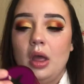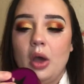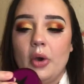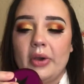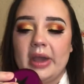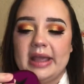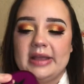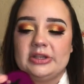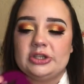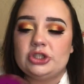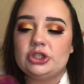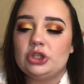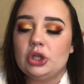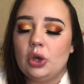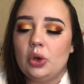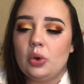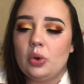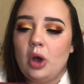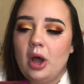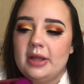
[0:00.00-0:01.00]
Okay,
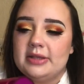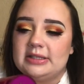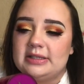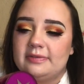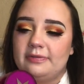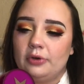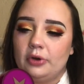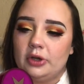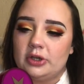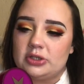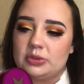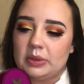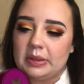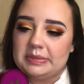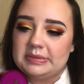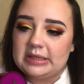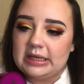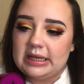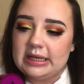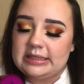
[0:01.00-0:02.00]
so on Sephora's
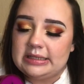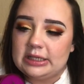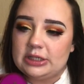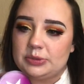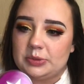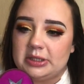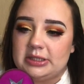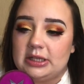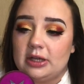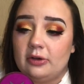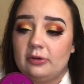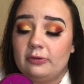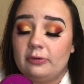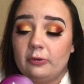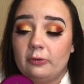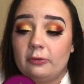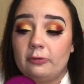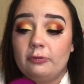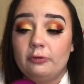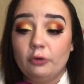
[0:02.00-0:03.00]
website, it does retail for
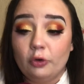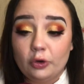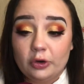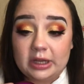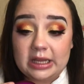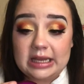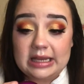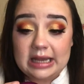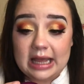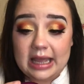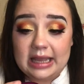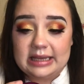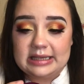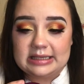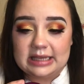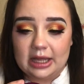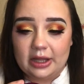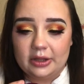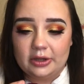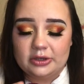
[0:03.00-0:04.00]

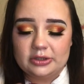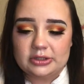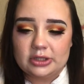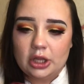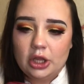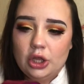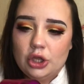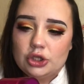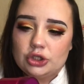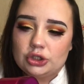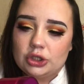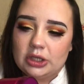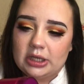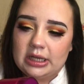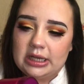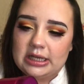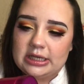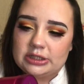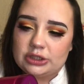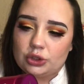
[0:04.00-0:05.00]
$49. So it
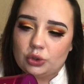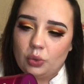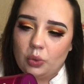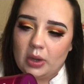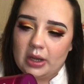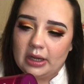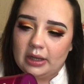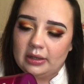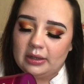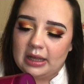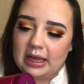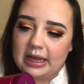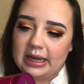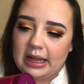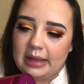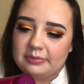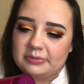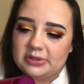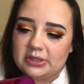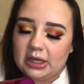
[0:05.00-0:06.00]
is quite a lot.
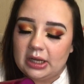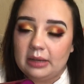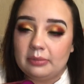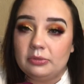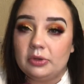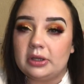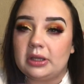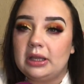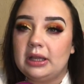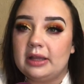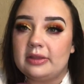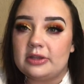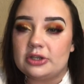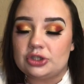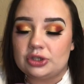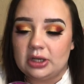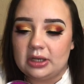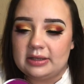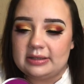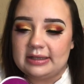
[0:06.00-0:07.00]
I'm sorry, I'm looking at this
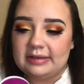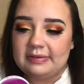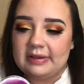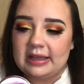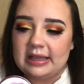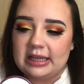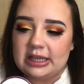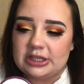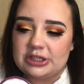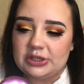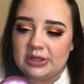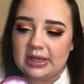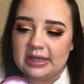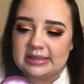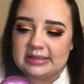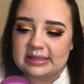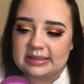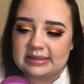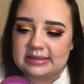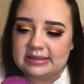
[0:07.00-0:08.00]
trying to see if I can get you guys
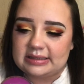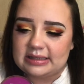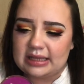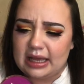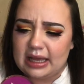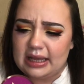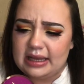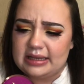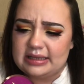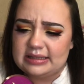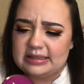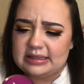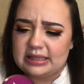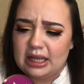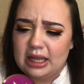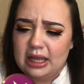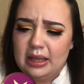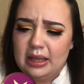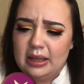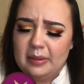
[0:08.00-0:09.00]
a size.
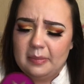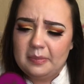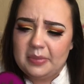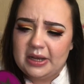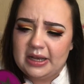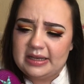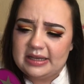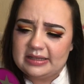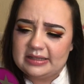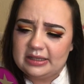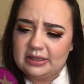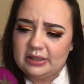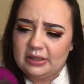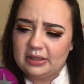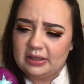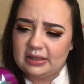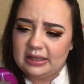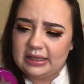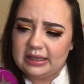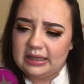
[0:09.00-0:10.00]
But it doesn't
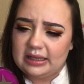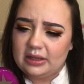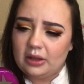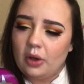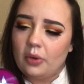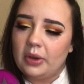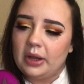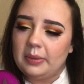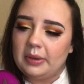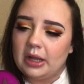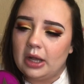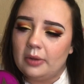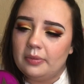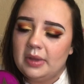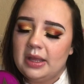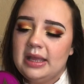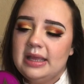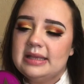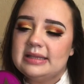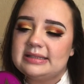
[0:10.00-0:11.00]
look like it. Oh, here we go.
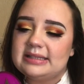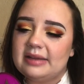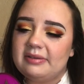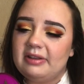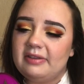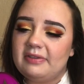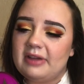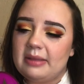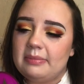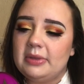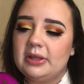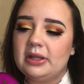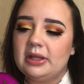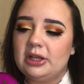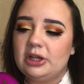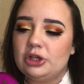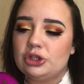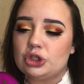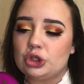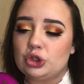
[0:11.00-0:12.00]
75
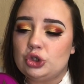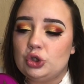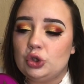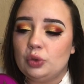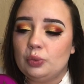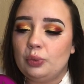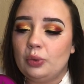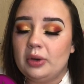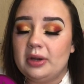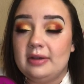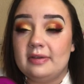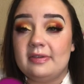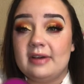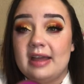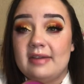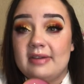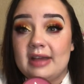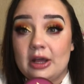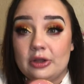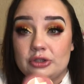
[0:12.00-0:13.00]
milliliters or
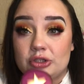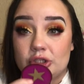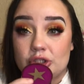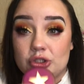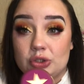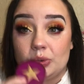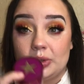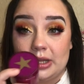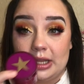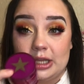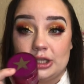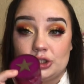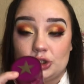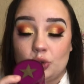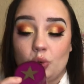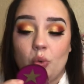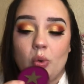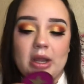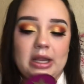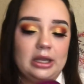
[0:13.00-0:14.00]
2.5 ounces, so it is
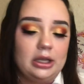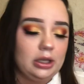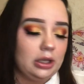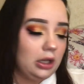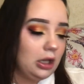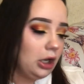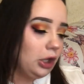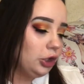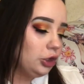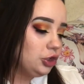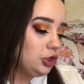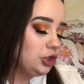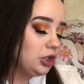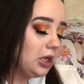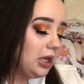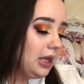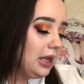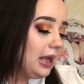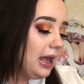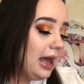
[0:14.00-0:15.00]
quite large.
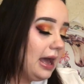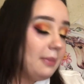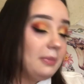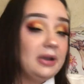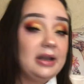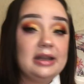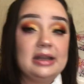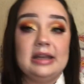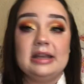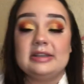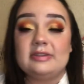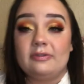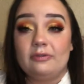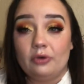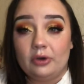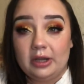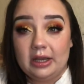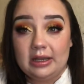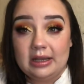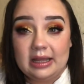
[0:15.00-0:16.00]
And it is
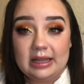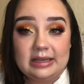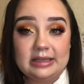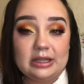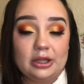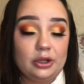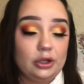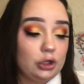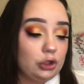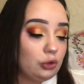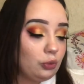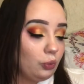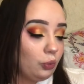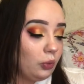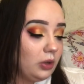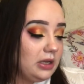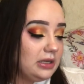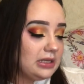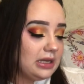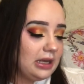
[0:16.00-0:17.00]
$49
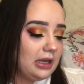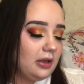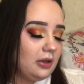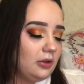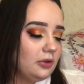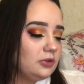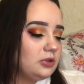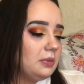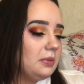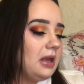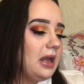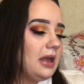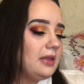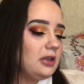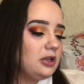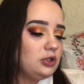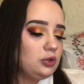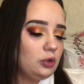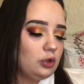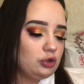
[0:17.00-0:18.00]
retail, so I'm going to add
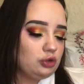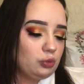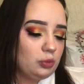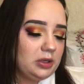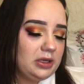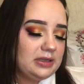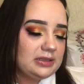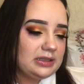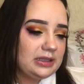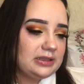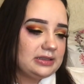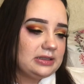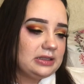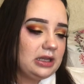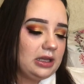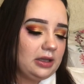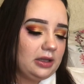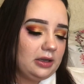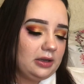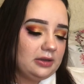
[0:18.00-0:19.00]
that to our
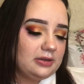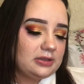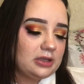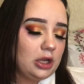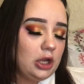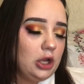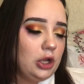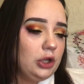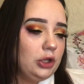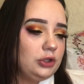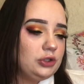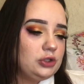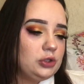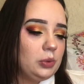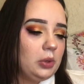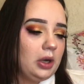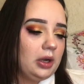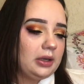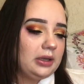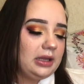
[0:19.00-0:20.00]
$26 to
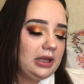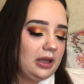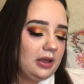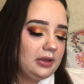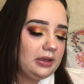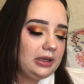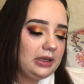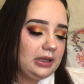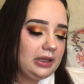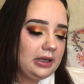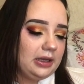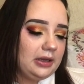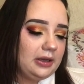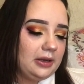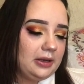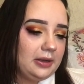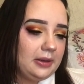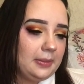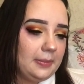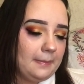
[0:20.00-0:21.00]
our
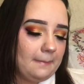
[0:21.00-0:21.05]
calculator.